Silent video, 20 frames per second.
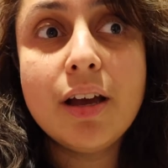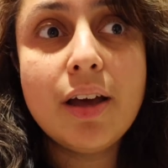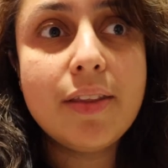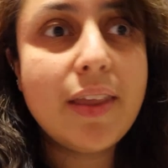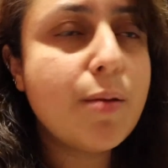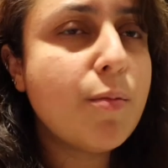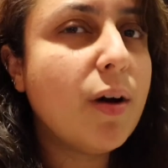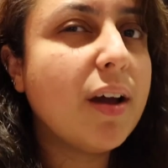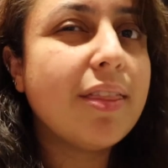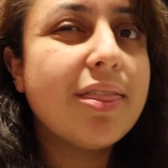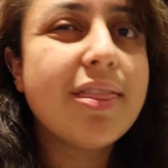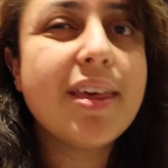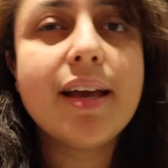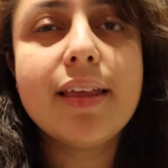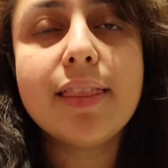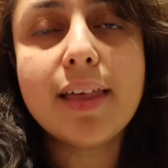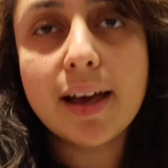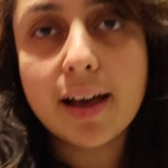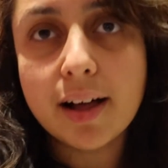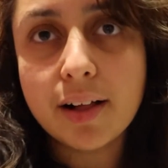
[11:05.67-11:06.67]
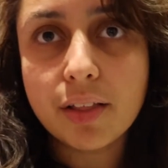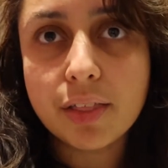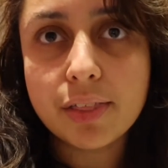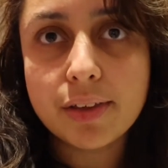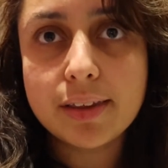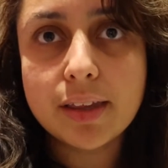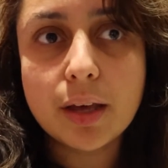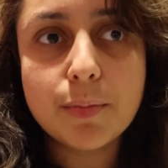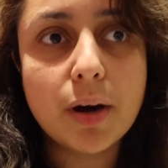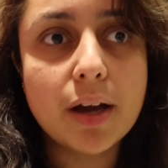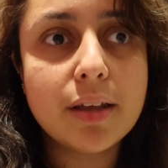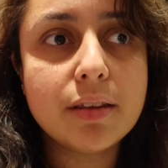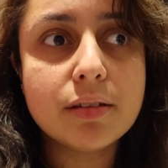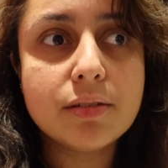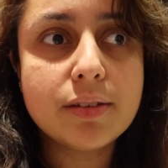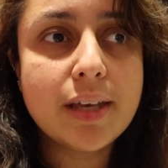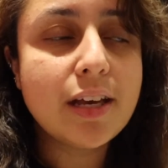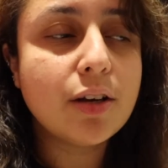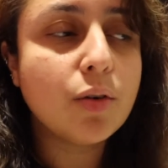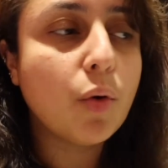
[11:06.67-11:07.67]
They might think they're healthy, they might
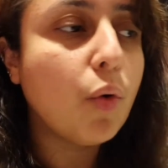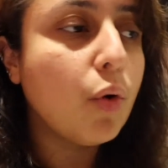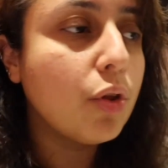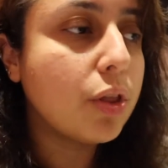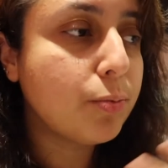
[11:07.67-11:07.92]
take all